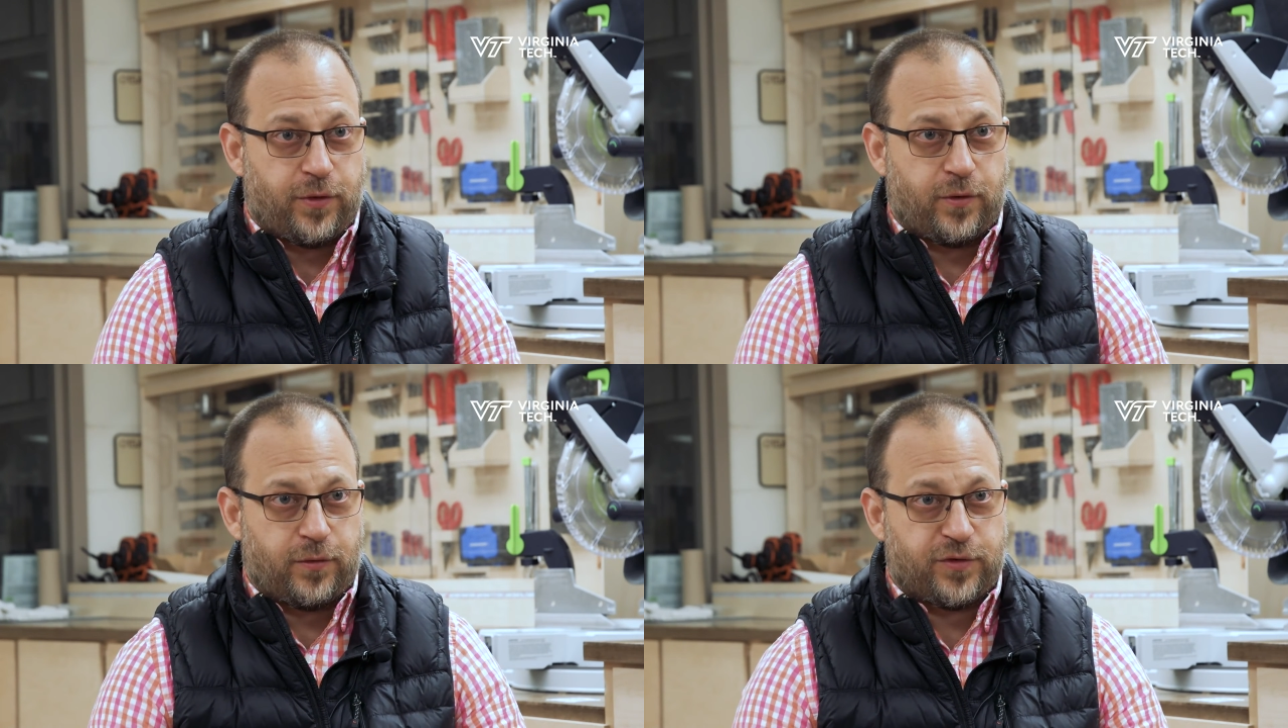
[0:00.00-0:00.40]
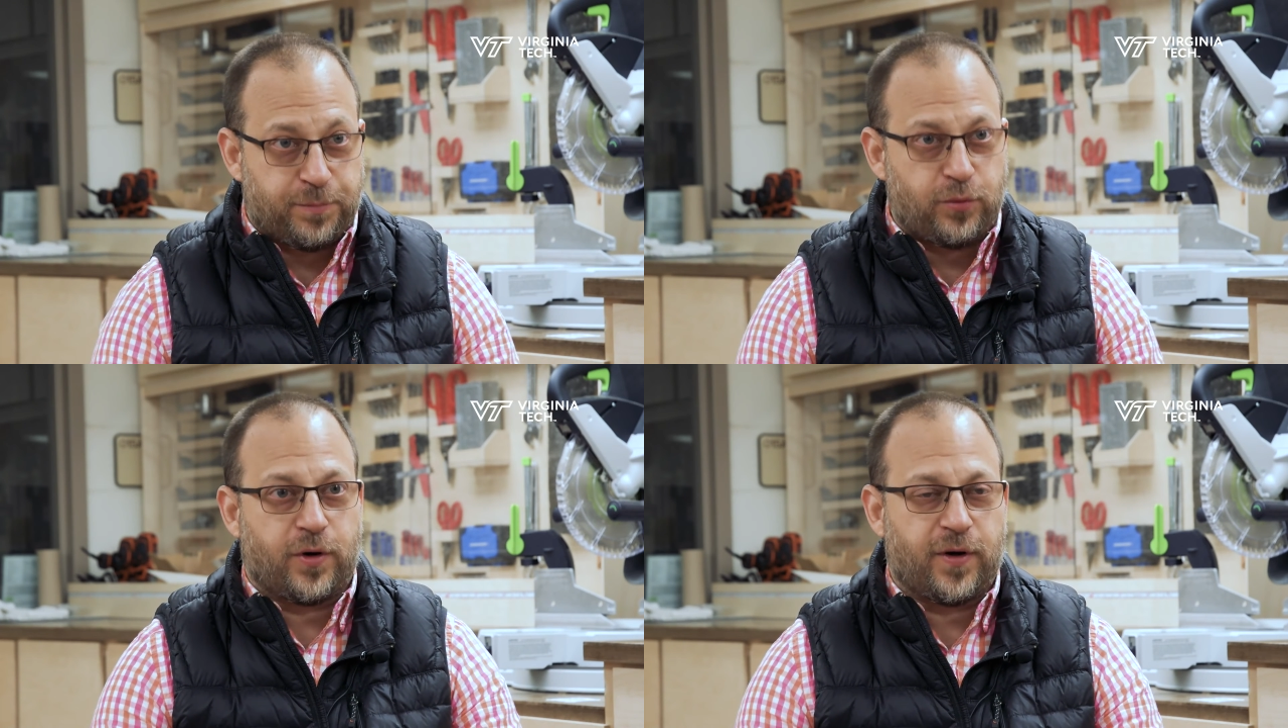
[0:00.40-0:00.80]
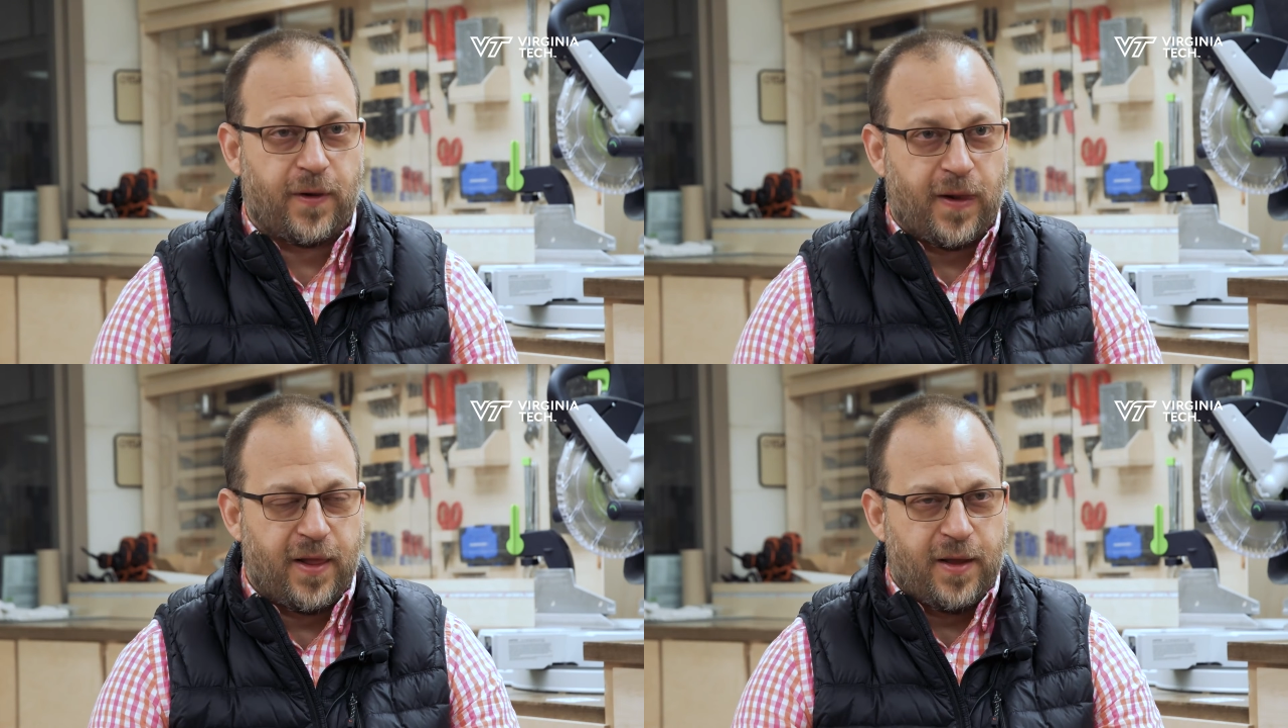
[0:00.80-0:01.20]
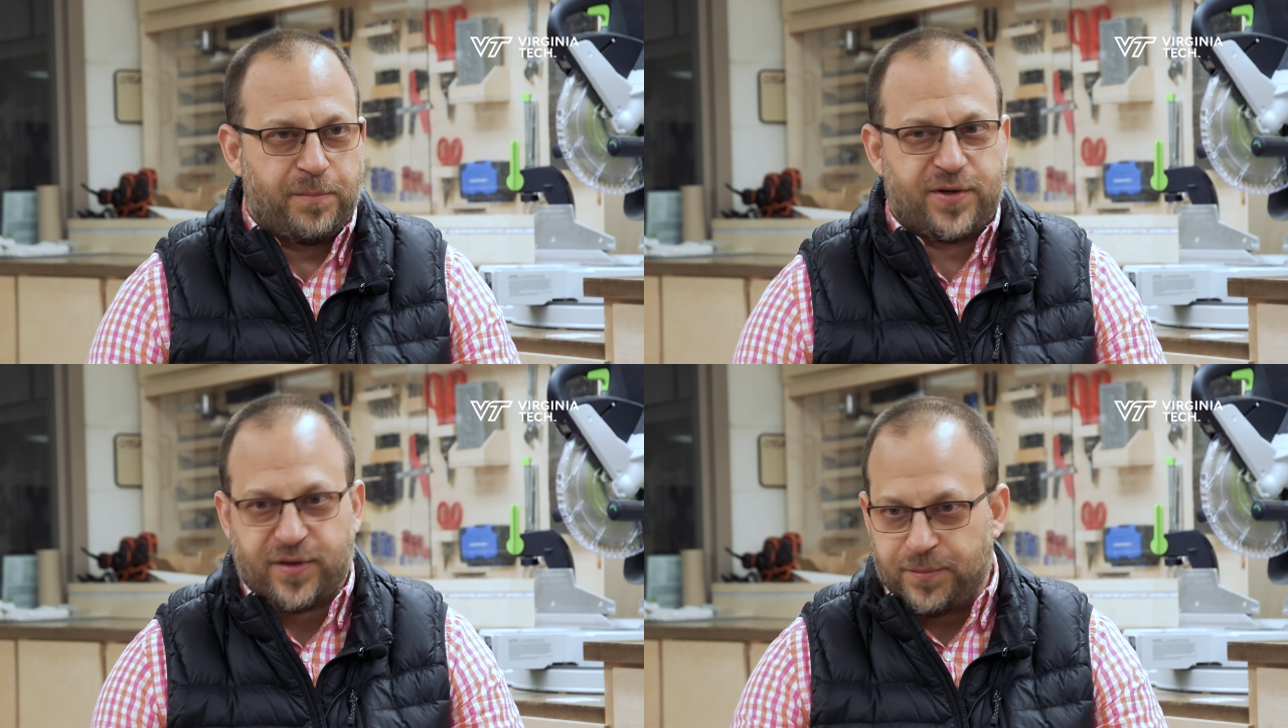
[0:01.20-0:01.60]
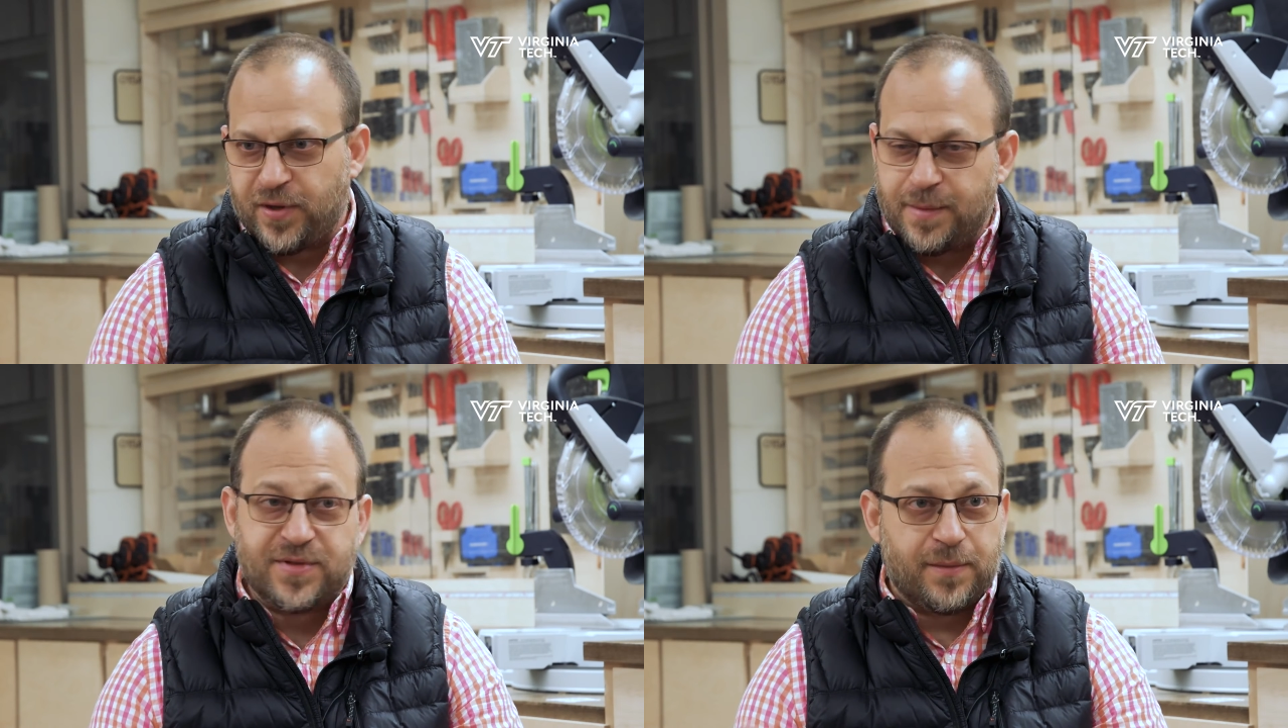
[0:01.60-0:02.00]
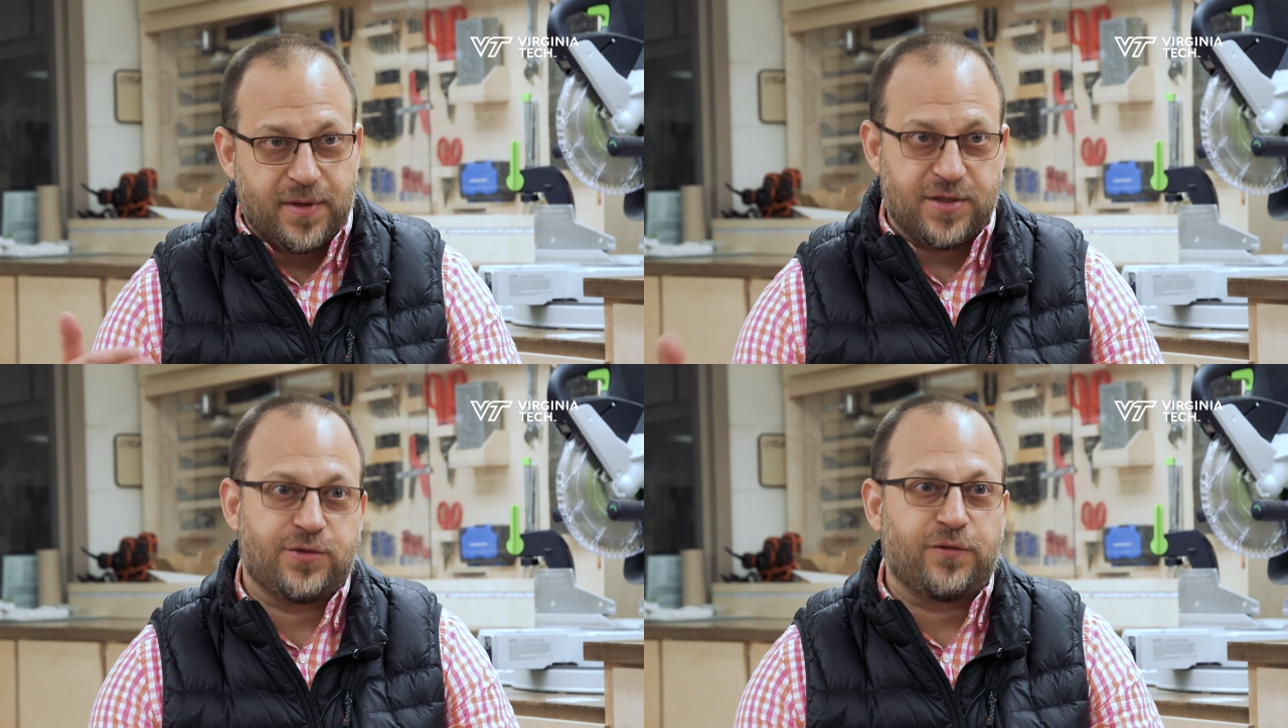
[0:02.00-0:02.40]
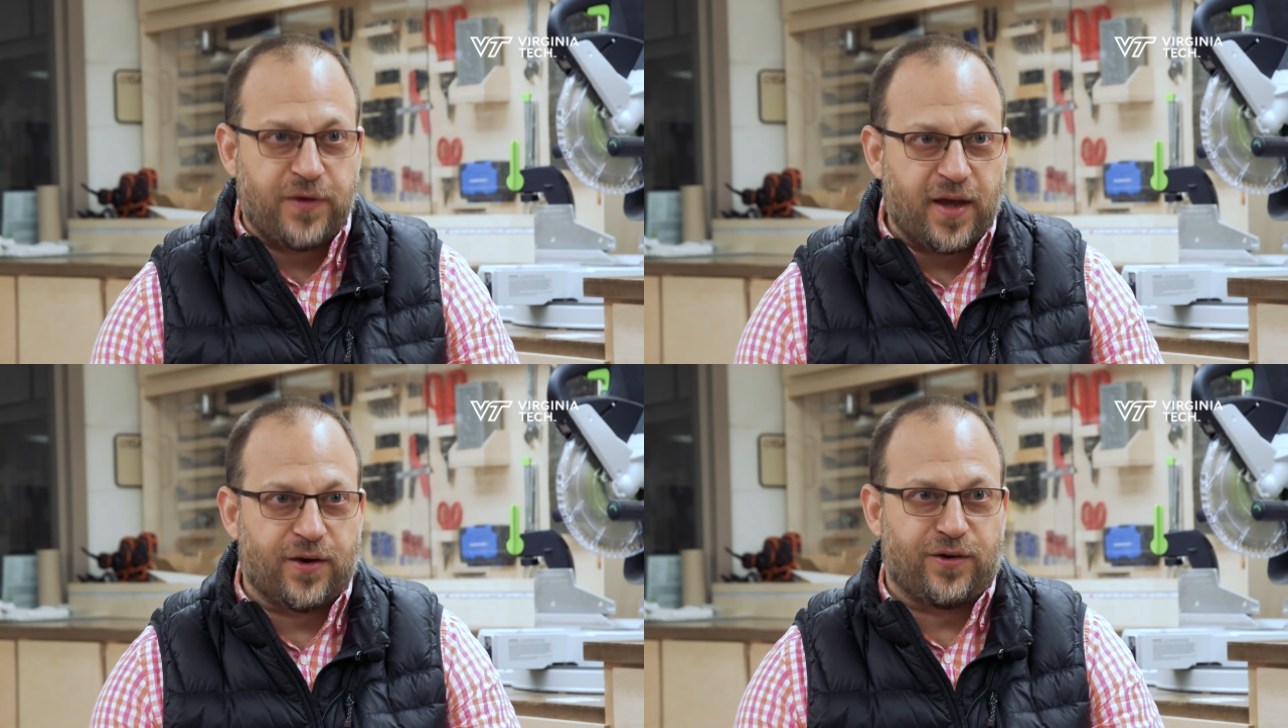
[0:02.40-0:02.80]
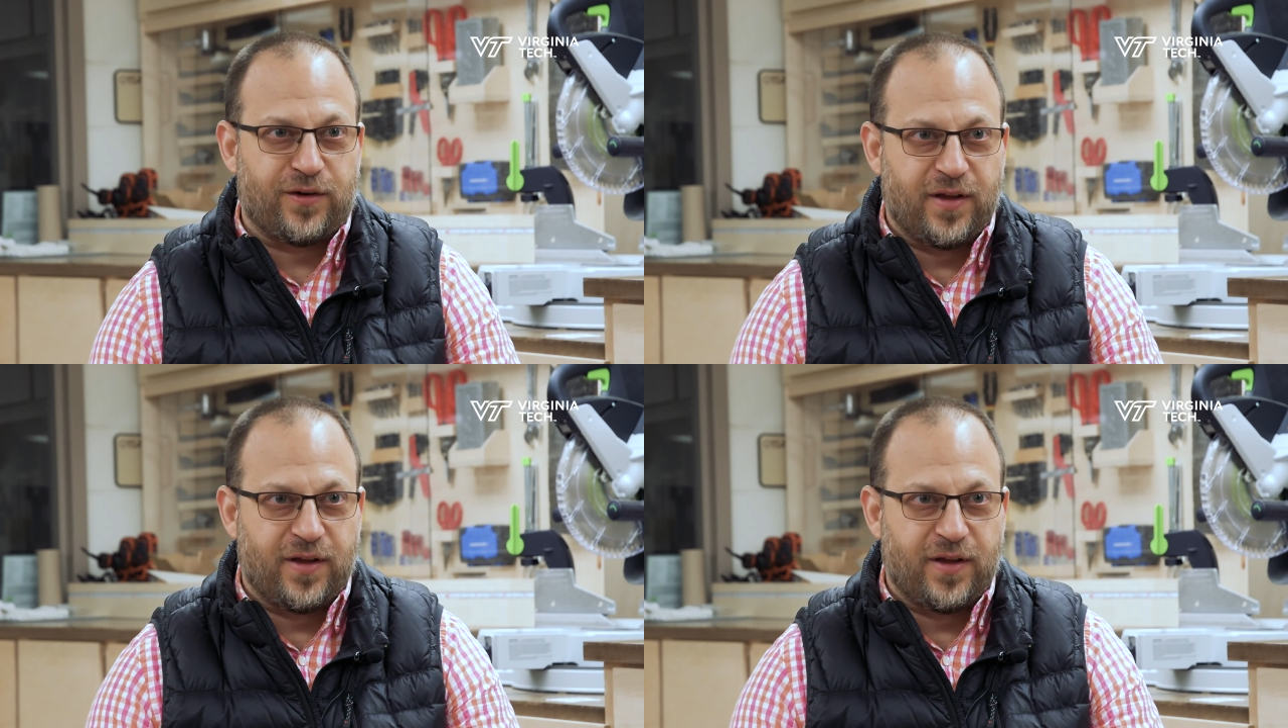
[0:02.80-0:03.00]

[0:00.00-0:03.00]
their support, but sometimes that means you fail.